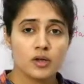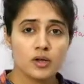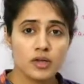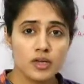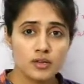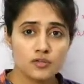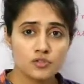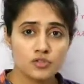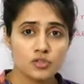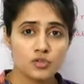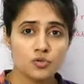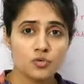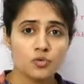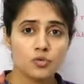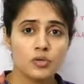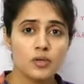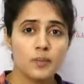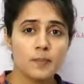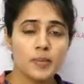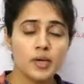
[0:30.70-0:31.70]
gives
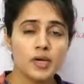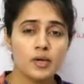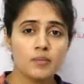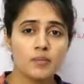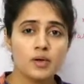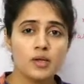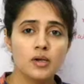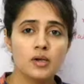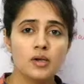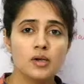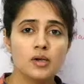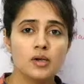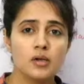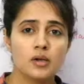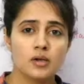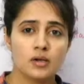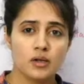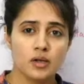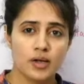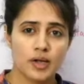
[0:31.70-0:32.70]
you the minimal
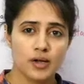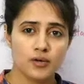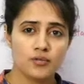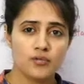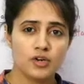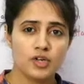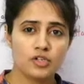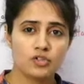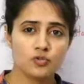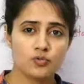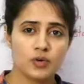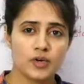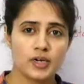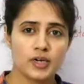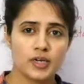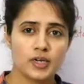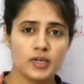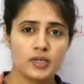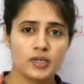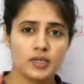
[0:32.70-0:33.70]
average
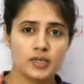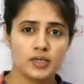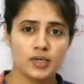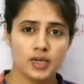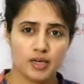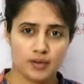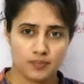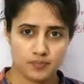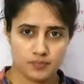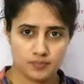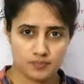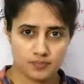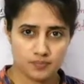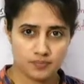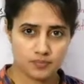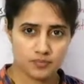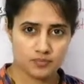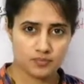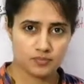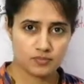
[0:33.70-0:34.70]
waiting time.
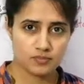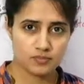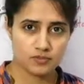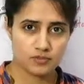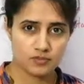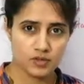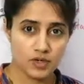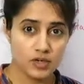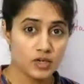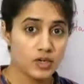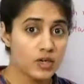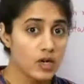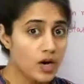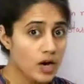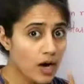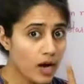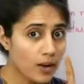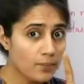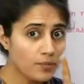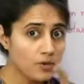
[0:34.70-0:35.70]
Right?
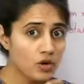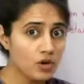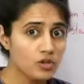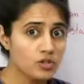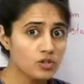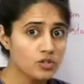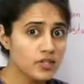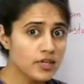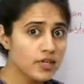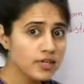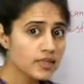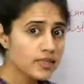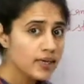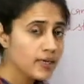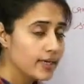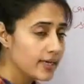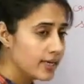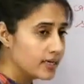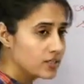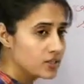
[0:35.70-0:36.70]
I'm not saying
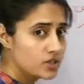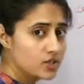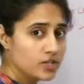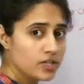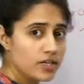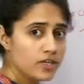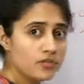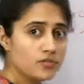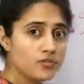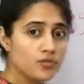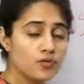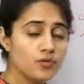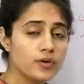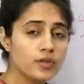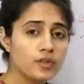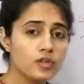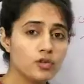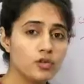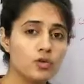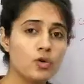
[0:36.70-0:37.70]
that SJF
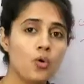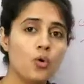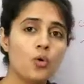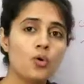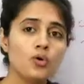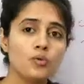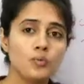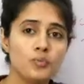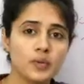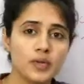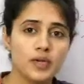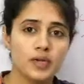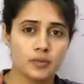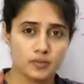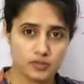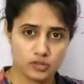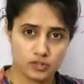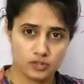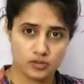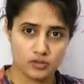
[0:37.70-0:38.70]
with
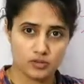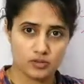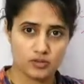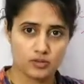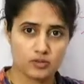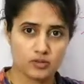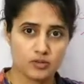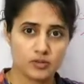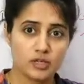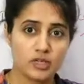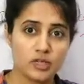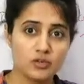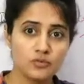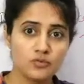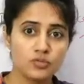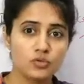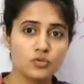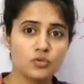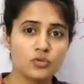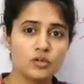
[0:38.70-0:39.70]
non-preemption
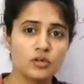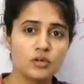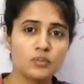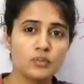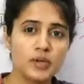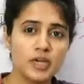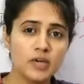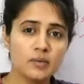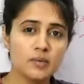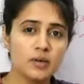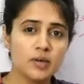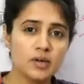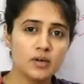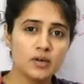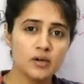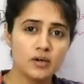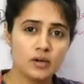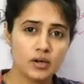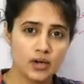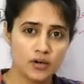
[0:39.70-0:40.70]
gives you the
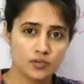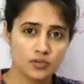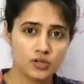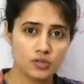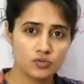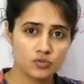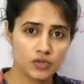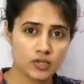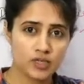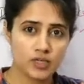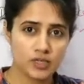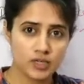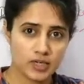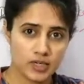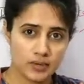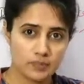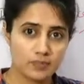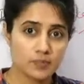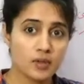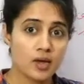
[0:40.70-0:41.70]
minimal average waiting
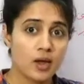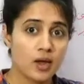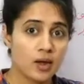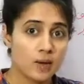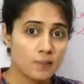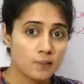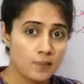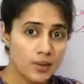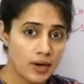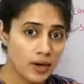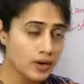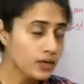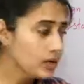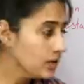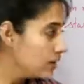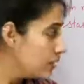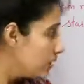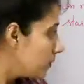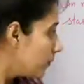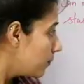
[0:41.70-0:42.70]
time, but
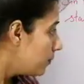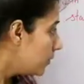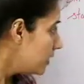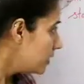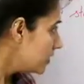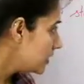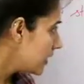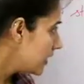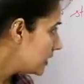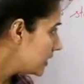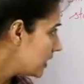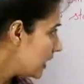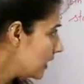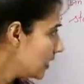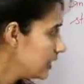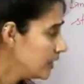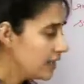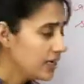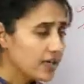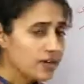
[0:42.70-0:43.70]
this
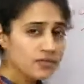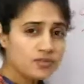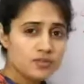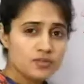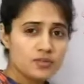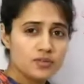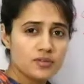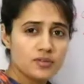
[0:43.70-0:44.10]
SRTF